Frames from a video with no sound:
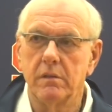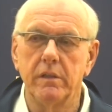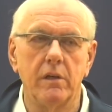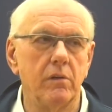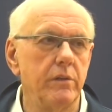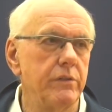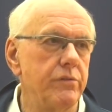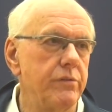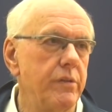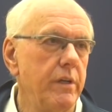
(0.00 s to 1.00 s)
you know,
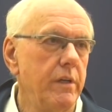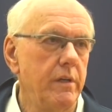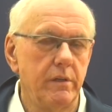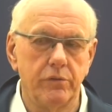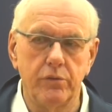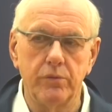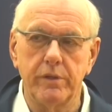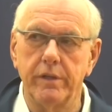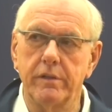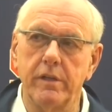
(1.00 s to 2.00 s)
it's
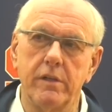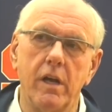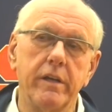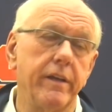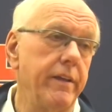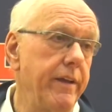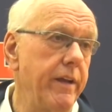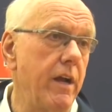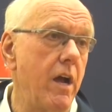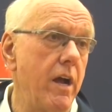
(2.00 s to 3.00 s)
Duke and Kentucky, they
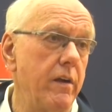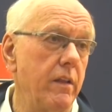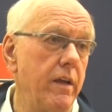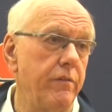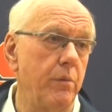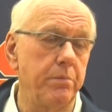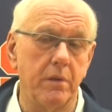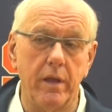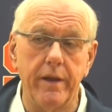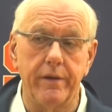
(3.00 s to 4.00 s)
get a higher level
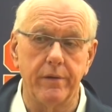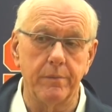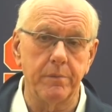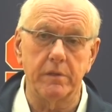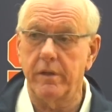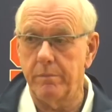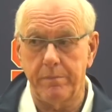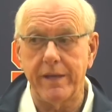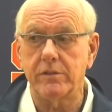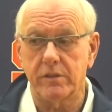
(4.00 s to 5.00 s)
player, but they're
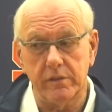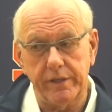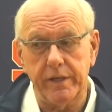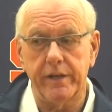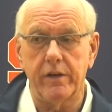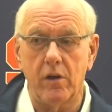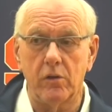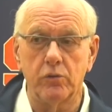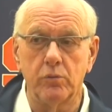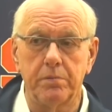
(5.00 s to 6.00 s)
basically getting
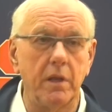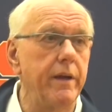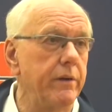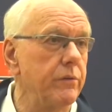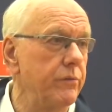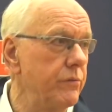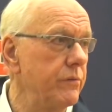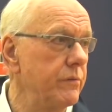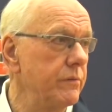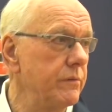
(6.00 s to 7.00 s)
all new
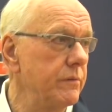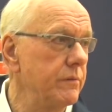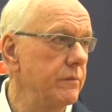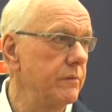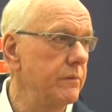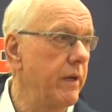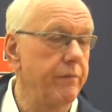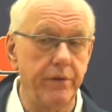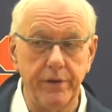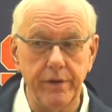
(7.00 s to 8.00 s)
players
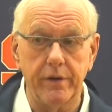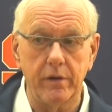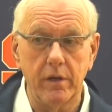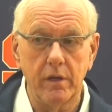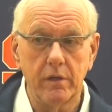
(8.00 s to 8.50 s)
every year.